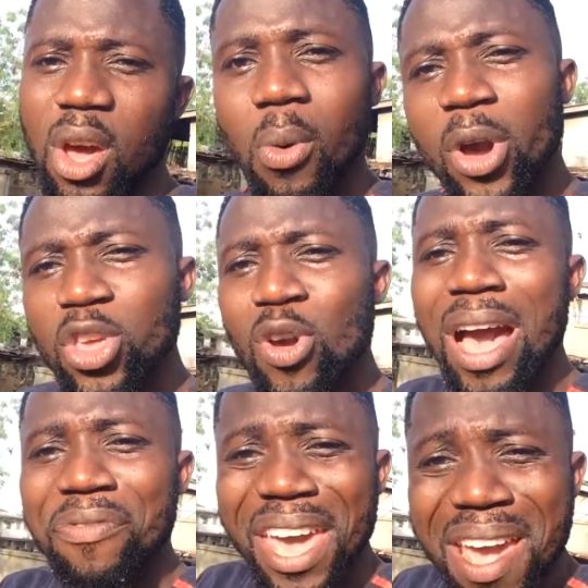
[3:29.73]
Where you
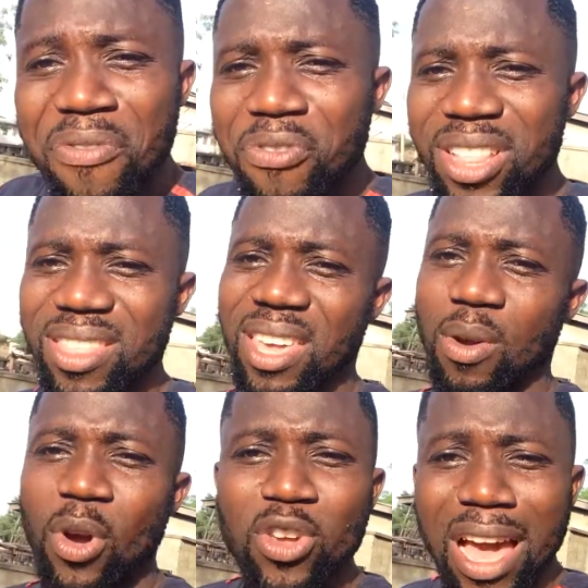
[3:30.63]
have
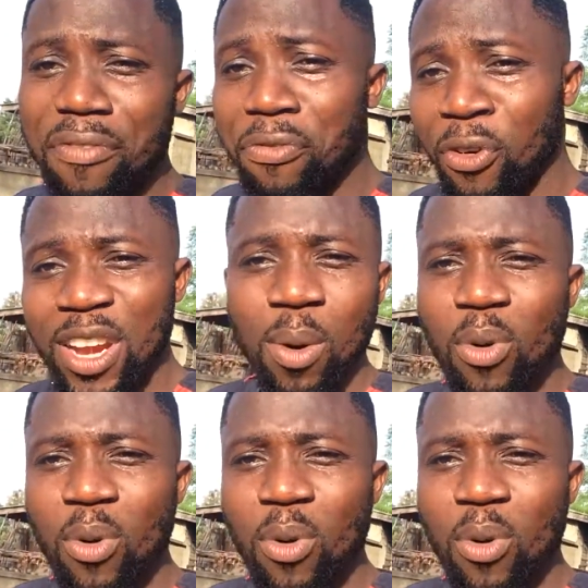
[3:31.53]
everything, where you have freedom,